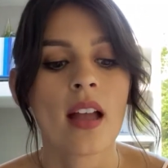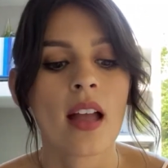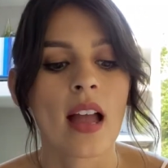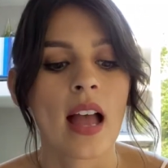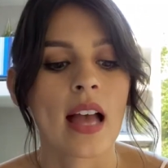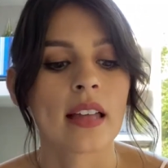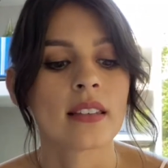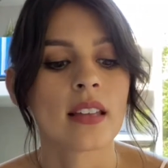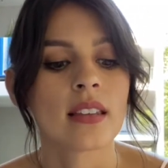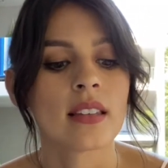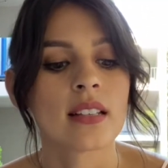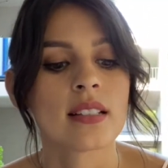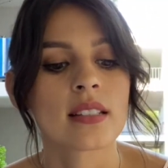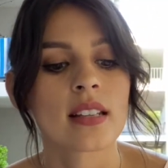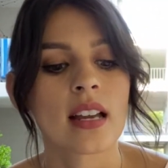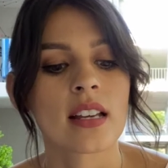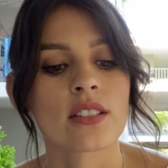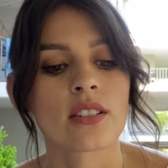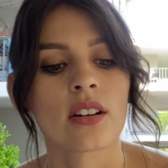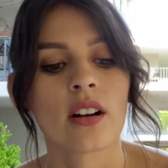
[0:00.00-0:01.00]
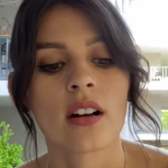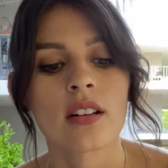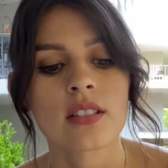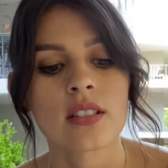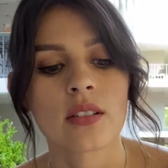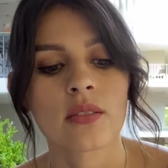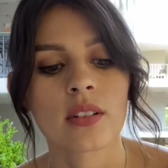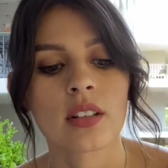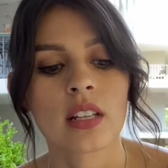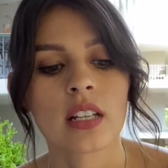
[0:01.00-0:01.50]
And then these guys are also
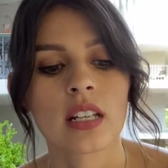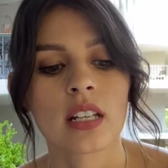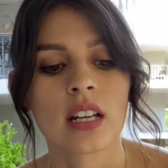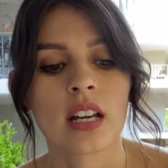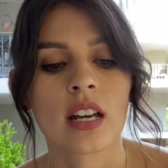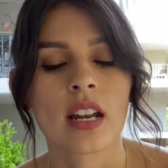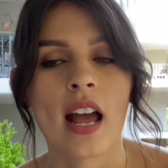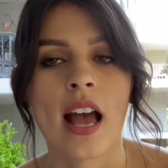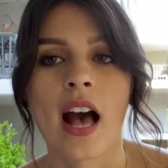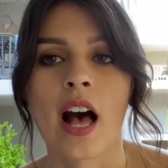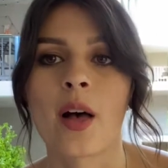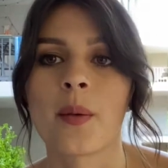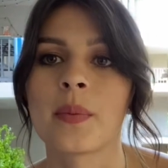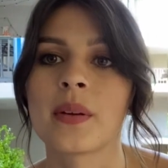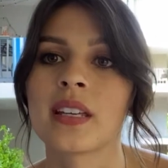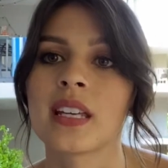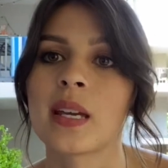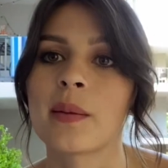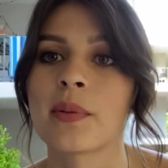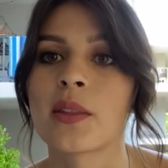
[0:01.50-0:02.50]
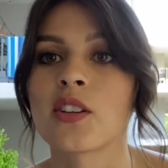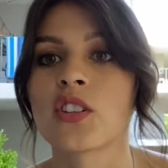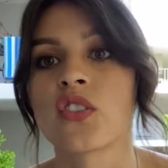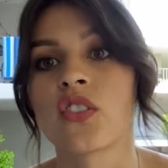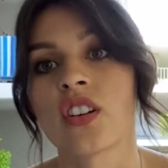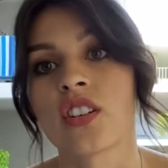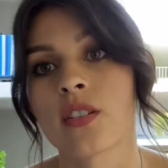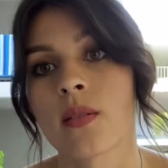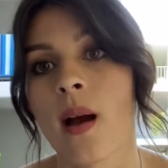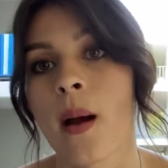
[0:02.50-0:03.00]
really good at helping keep those
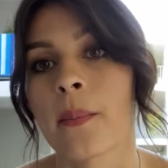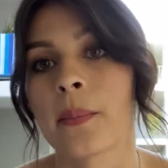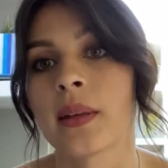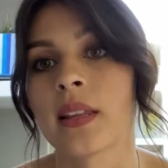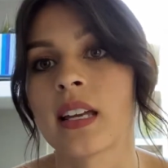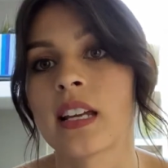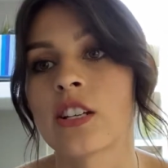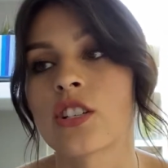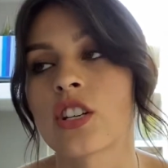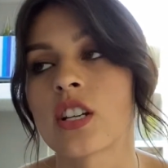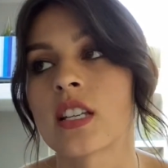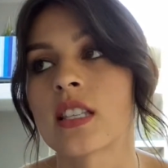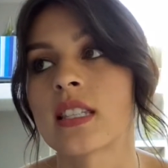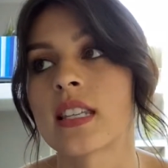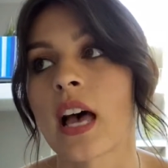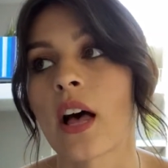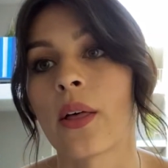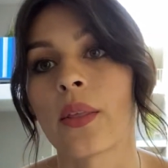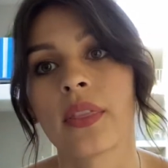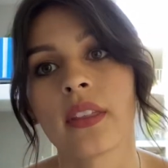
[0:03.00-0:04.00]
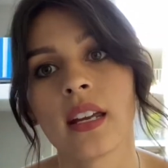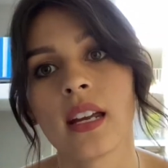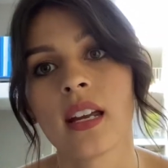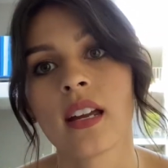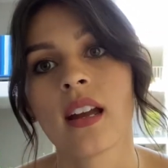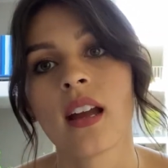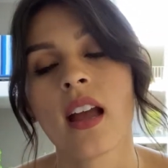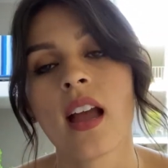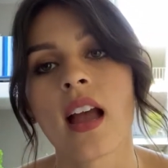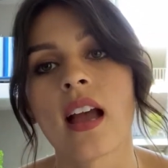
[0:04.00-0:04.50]
fish populations healthy.
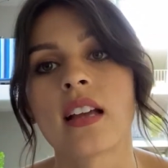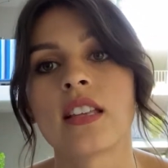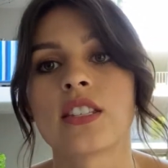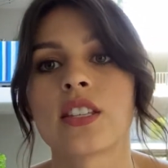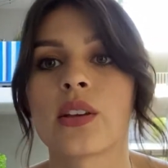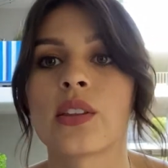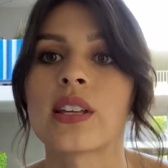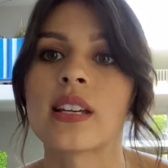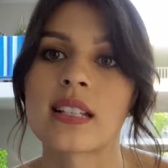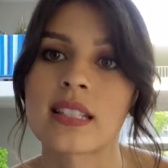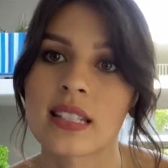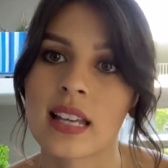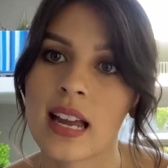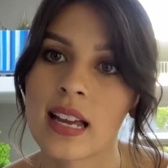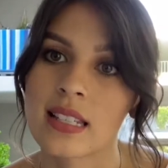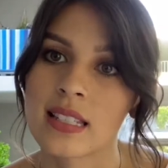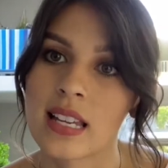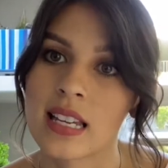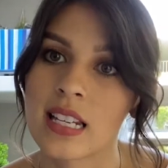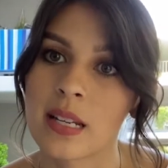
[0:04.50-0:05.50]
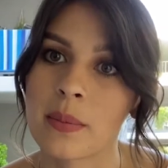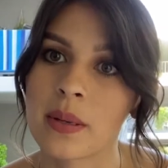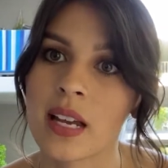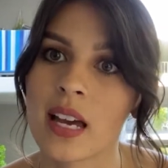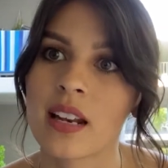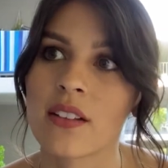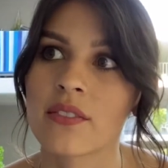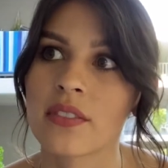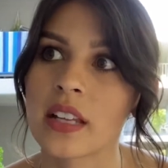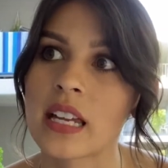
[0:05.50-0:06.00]
And so these guys tend to be
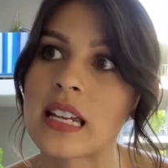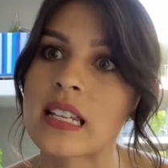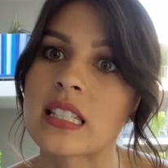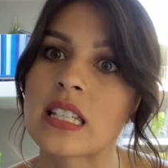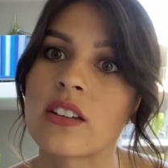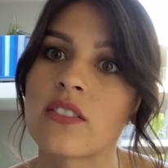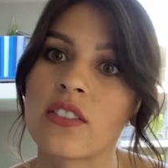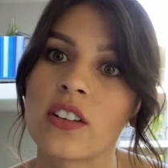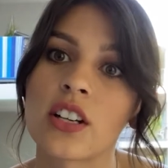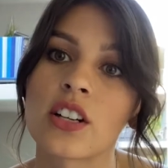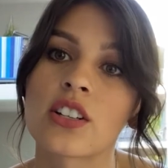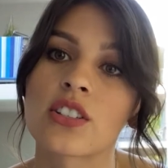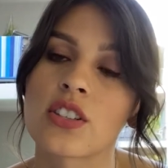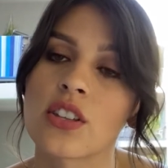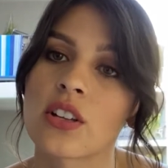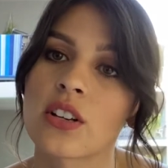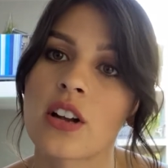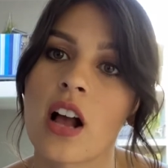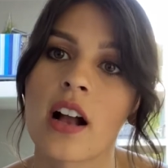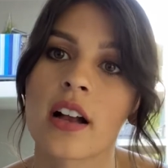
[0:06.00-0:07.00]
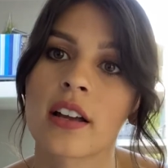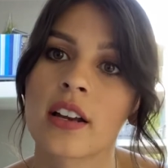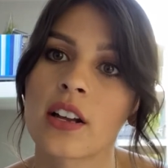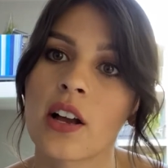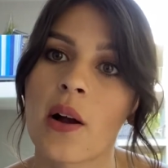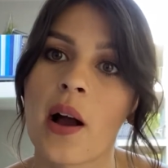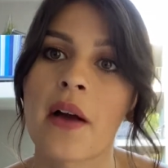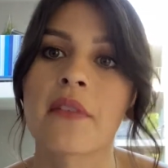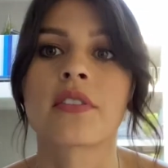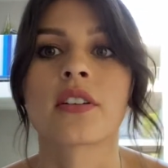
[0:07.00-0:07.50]
kind of lazy feeders, so they're not going to go
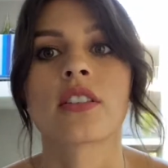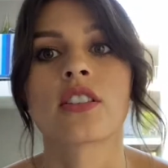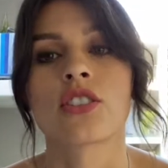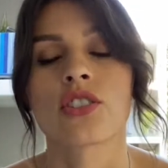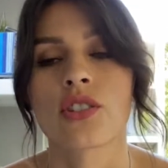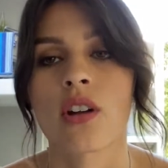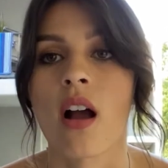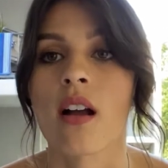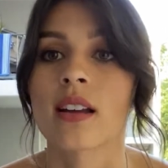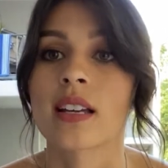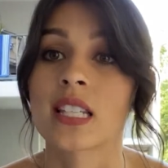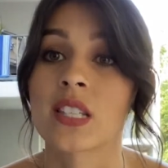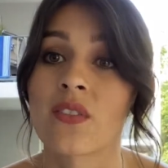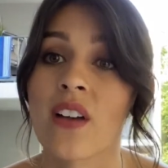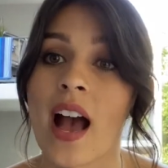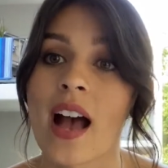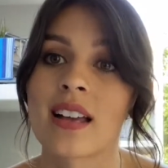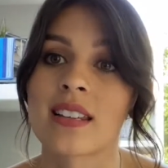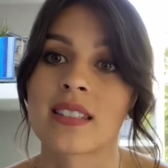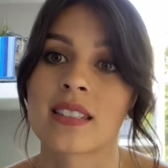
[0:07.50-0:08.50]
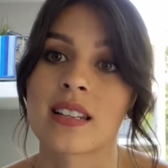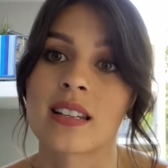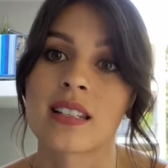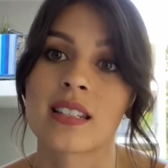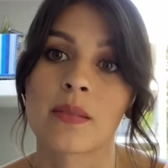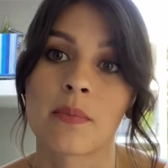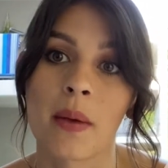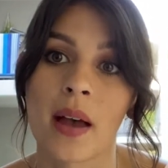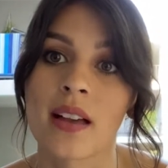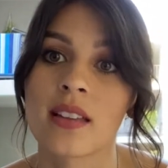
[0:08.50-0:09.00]
after the strongest,
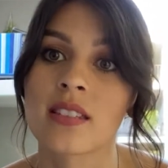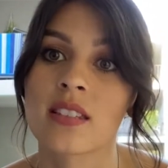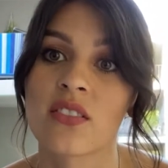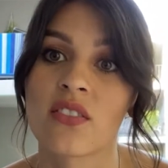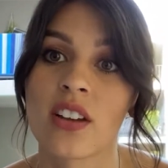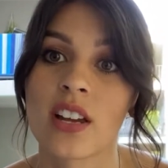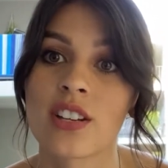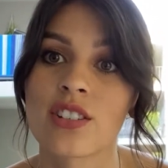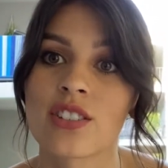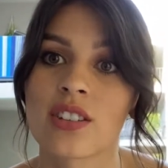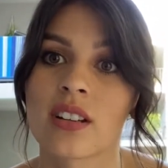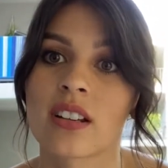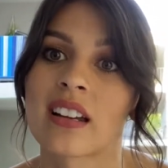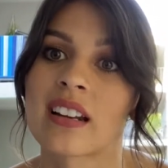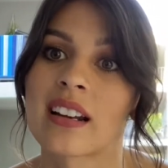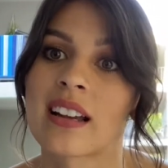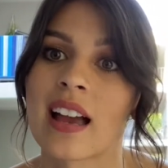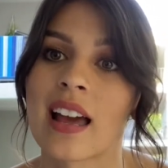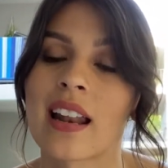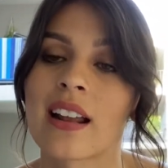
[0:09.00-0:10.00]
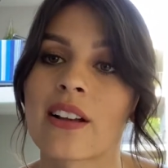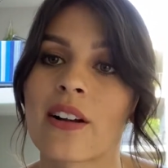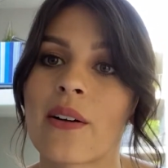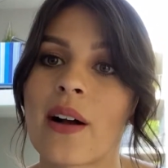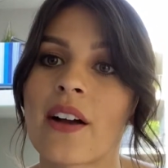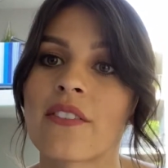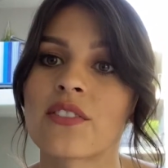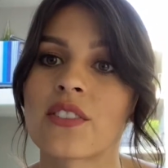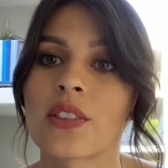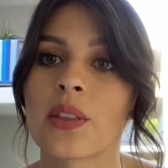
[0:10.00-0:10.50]
fastest, best fish. They're going to kind of go
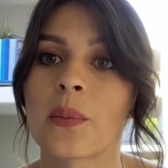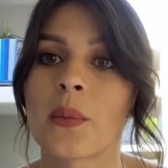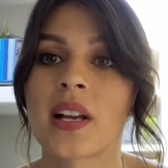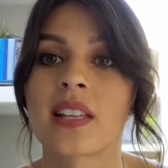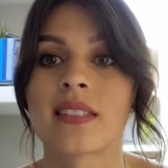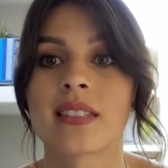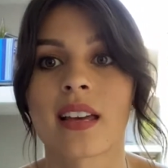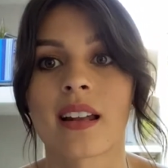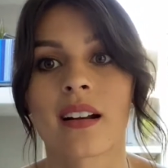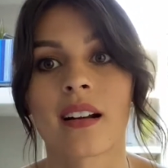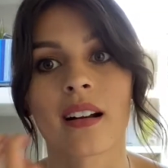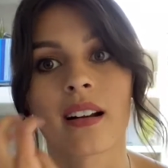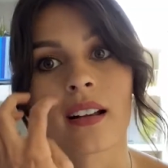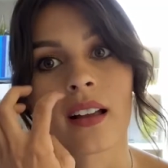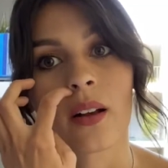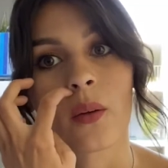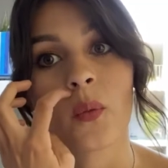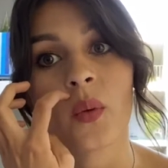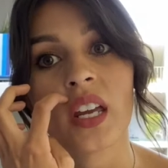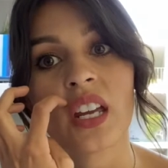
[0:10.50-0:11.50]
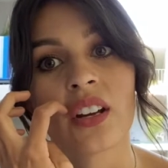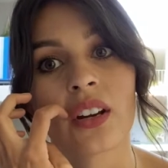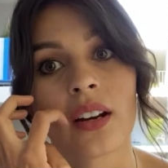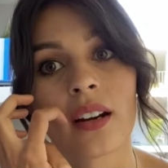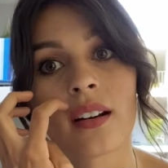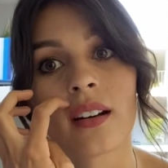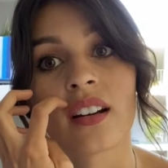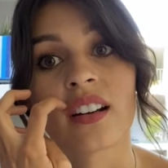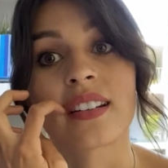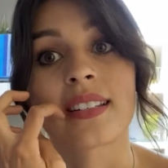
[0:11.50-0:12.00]
after the ones that are
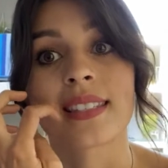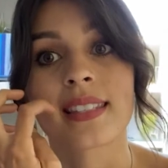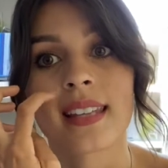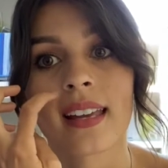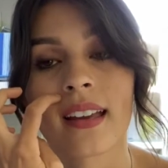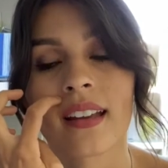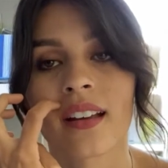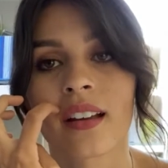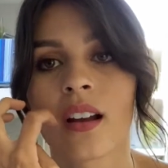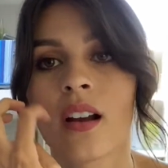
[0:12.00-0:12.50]
weaker or sick